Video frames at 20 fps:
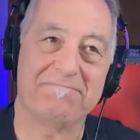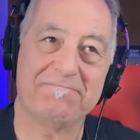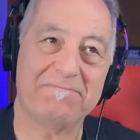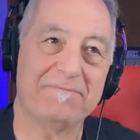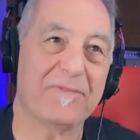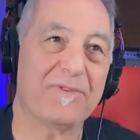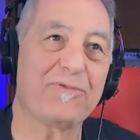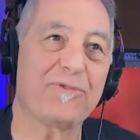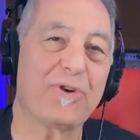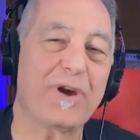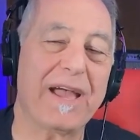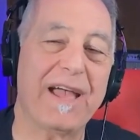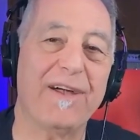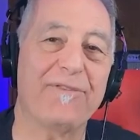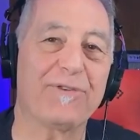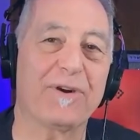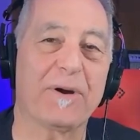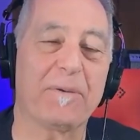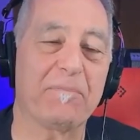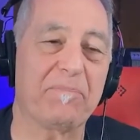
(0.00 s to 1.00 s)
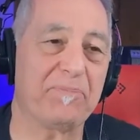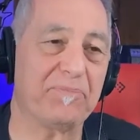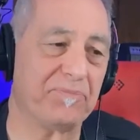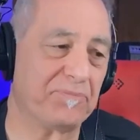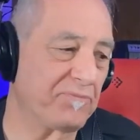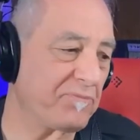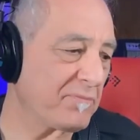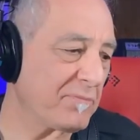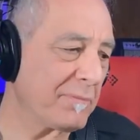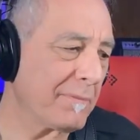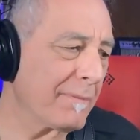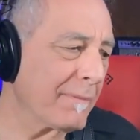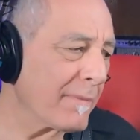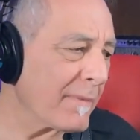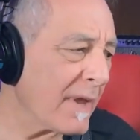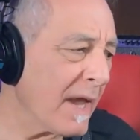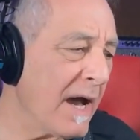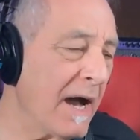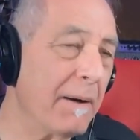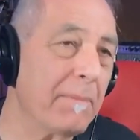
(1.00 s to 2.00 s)
forever.
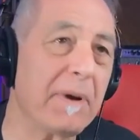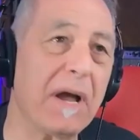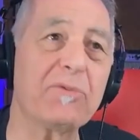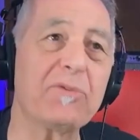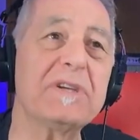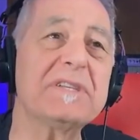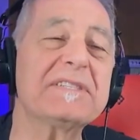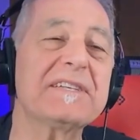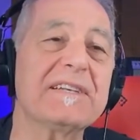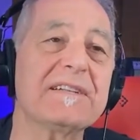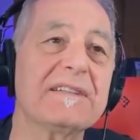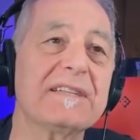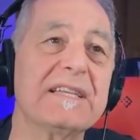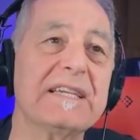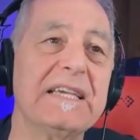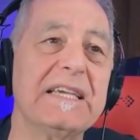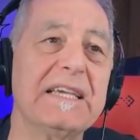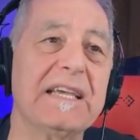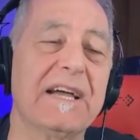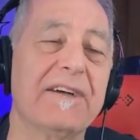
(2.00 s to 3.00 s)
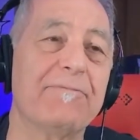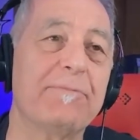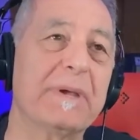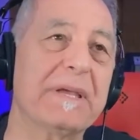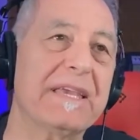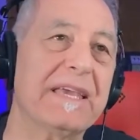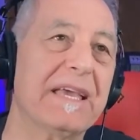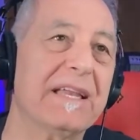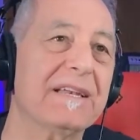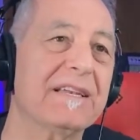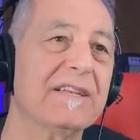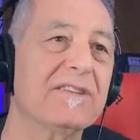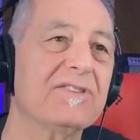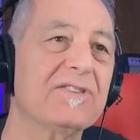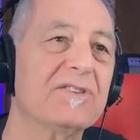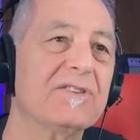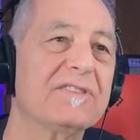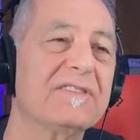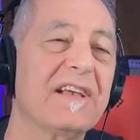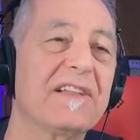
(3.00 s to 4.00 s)
I've been getting
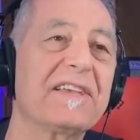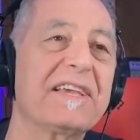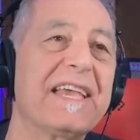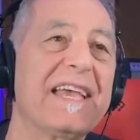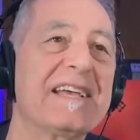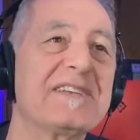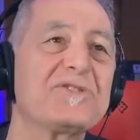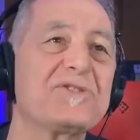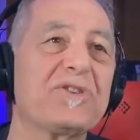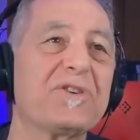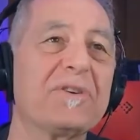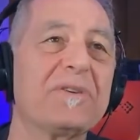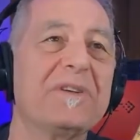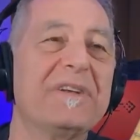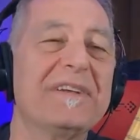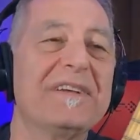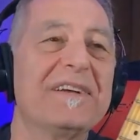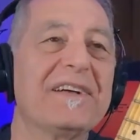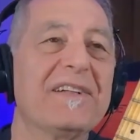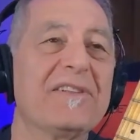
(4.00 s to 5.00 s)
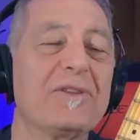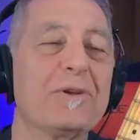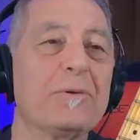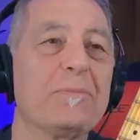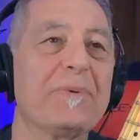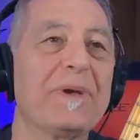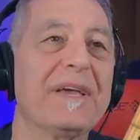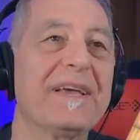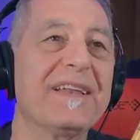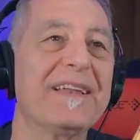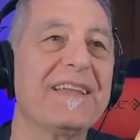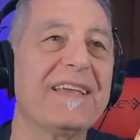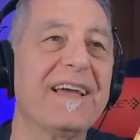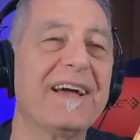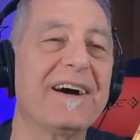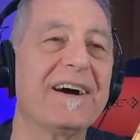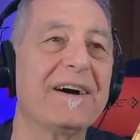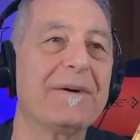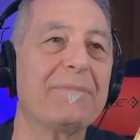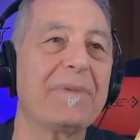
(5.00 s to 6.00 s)
into a Telecaster a little bit.
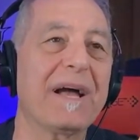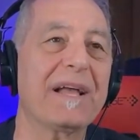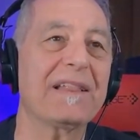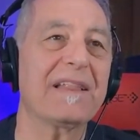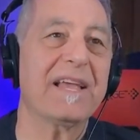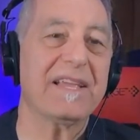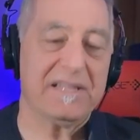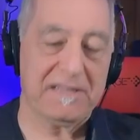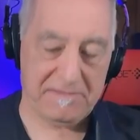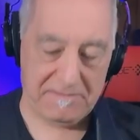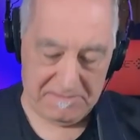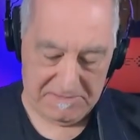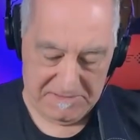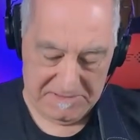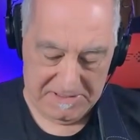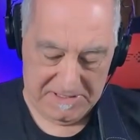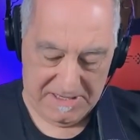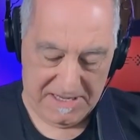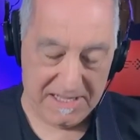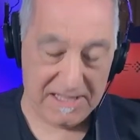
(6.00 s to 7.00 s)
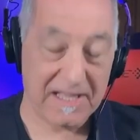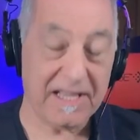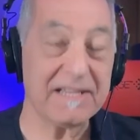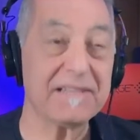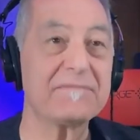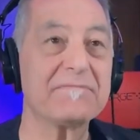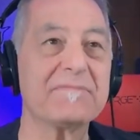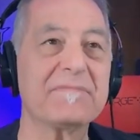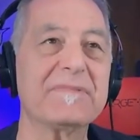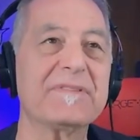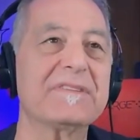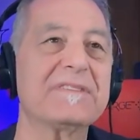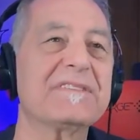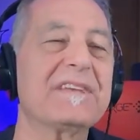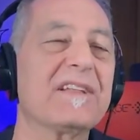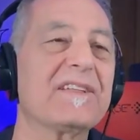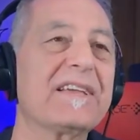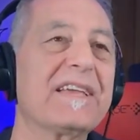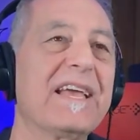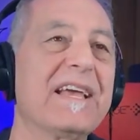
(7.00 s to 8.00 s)
I like the
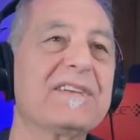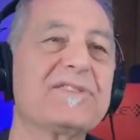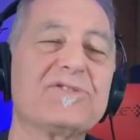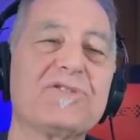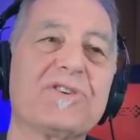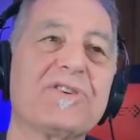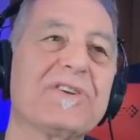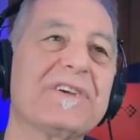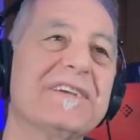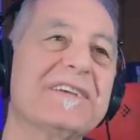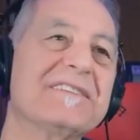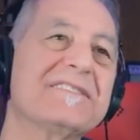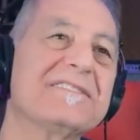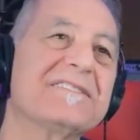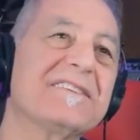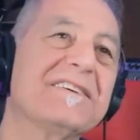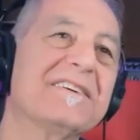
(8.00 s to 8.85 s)
Telecaster. It's